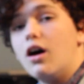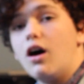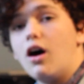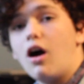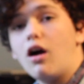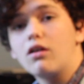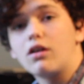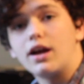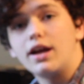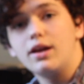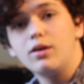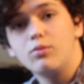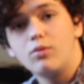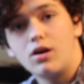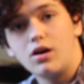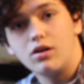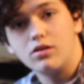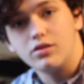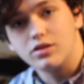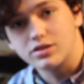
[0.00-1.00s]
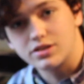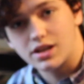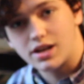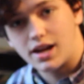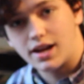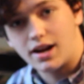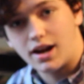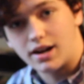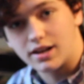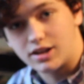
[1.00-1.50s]
Alright, well, looks like
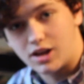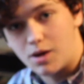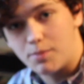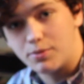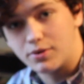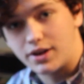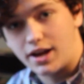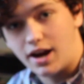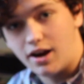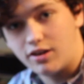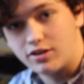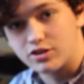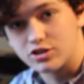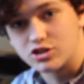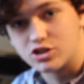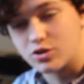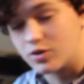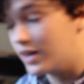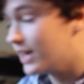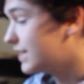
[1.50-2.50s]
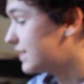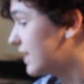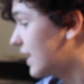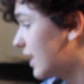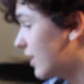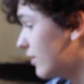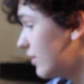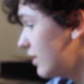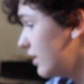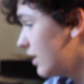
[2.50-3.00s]
I got a couple characters to write
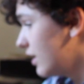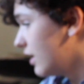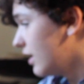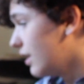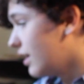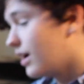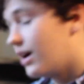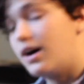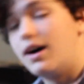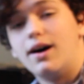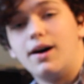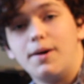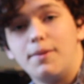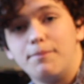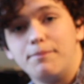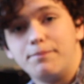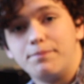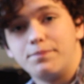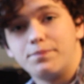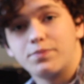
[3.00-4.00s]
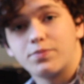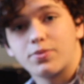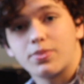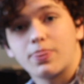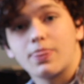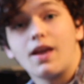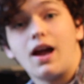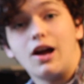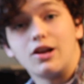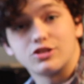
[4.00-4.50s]
down. I'll
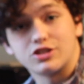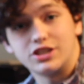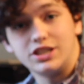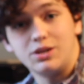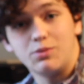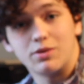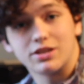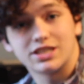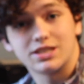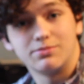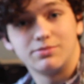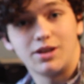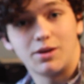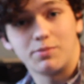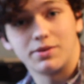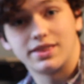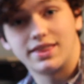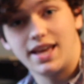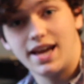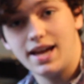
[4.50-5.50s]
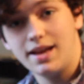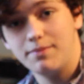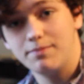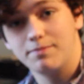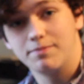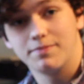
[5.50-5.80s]
see you once I'm done with that.